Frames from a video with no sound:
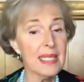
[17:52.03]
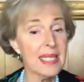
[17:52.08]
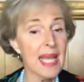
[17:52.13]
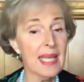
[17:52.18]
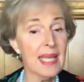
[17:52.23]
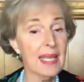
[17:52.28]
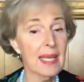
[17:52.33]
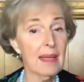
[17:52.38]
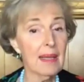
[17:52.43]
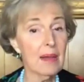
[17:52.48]

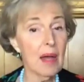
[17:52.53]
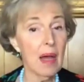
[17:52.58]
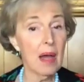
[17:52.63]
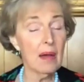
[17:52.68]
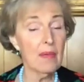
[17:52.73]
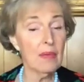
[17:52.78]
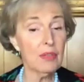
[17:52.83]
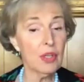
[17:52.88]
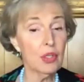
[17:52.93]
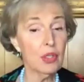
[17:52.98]
taking
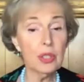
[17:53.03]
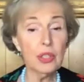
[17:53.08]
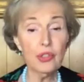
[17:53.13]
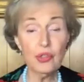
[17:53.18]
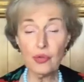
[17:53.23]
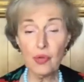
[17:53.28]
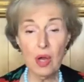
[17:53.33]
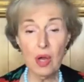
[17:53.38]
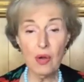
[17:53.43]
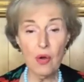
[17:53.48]
good
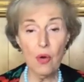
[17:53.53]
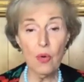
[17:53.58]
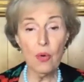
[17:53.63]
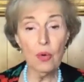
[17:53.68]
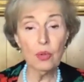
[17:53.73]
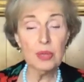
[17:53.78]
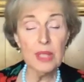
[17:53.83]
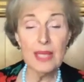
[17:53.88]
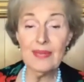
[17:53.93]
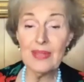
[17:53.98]
strong
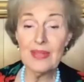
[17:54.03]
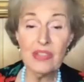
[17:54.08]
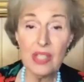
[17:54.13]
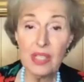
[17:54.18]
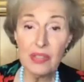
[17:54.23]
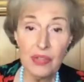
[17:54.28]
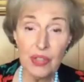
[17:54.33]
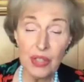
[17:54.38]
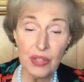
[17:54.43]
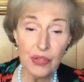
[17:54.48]
hold in the
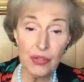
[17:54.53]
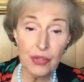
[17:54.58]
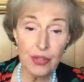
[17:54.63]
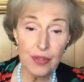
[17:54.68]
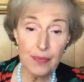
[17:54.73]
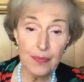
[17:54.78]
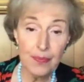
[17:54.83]
60s.